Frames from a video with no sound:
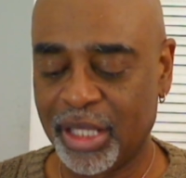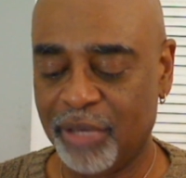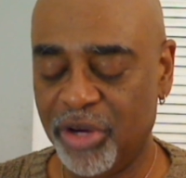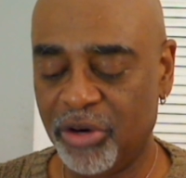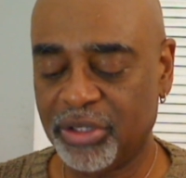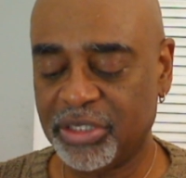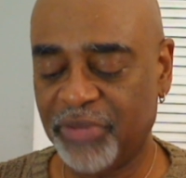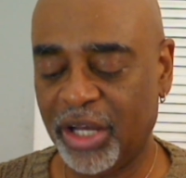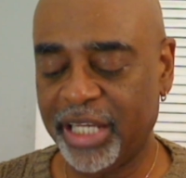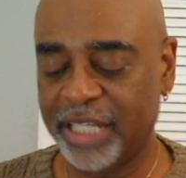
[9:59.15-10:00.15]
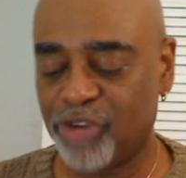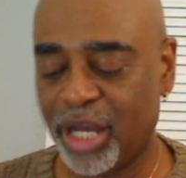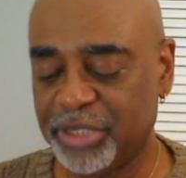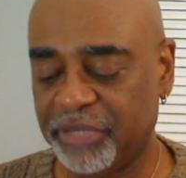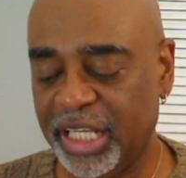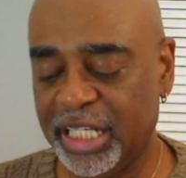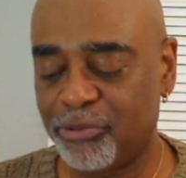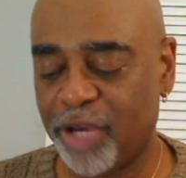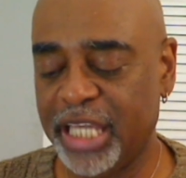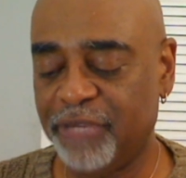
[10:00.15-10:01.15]
Miracles fall like drops of healing
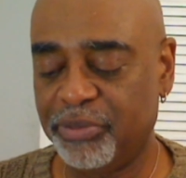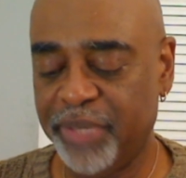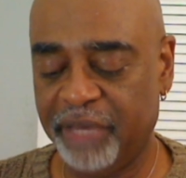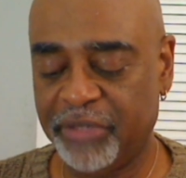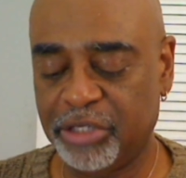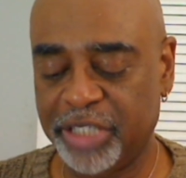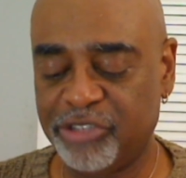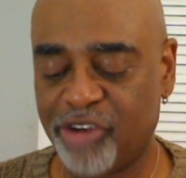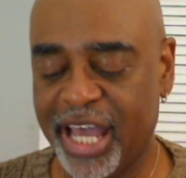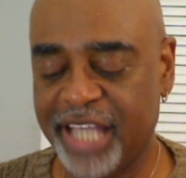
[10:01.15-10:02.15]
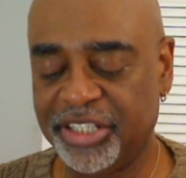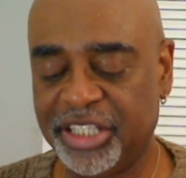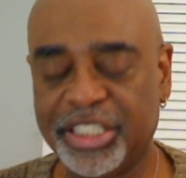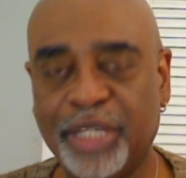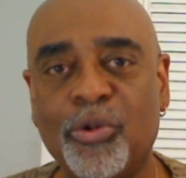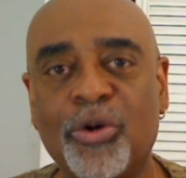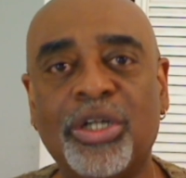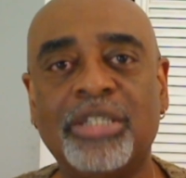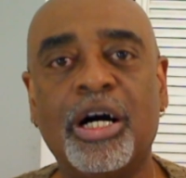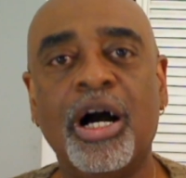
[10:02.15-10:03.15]
rain from heaven on a dry and dusty
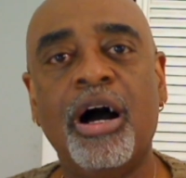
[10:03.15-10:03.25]
world.